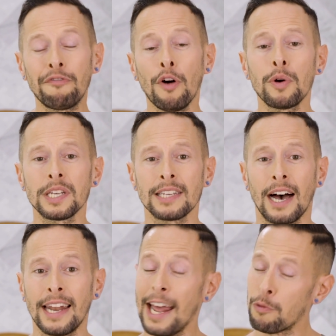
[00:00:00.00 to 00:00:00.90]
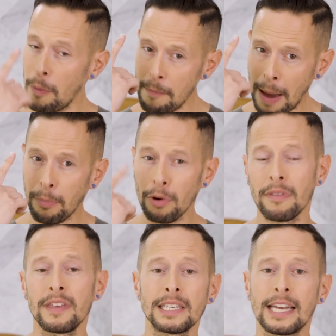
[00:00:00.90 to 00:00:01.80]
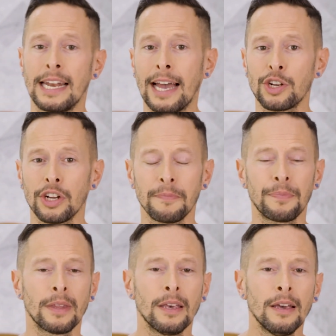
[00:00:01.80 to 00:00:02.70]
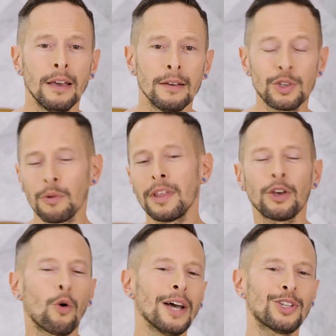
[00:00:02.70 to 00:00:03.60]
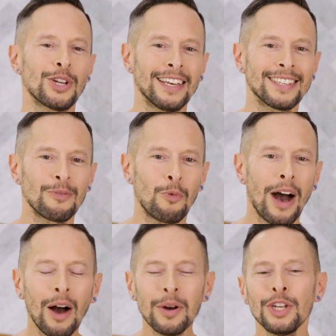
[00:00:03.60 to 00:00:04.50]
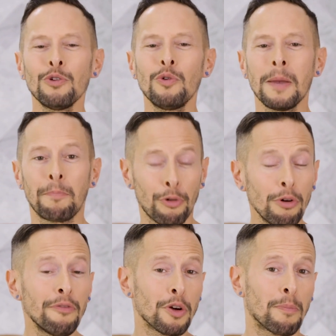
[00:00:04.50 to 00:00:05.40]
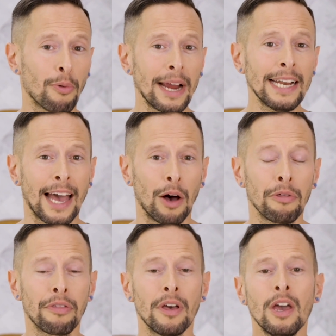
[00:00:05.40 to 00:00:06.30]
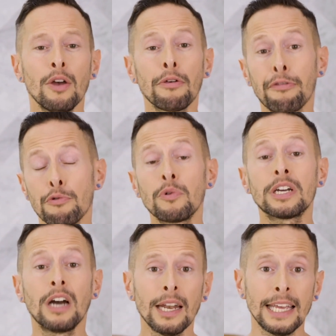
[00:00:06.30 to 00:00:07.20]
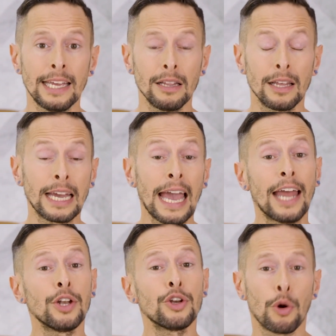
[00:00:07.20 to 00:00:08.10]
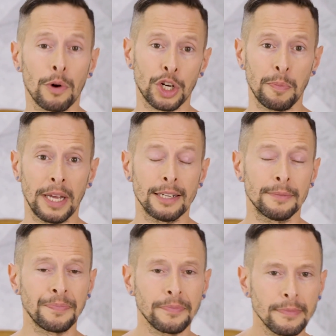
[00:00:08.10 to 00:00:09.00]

to focus on and remember this connection. So then the question is well, how can you improve your brain health through gut healing and nourishment?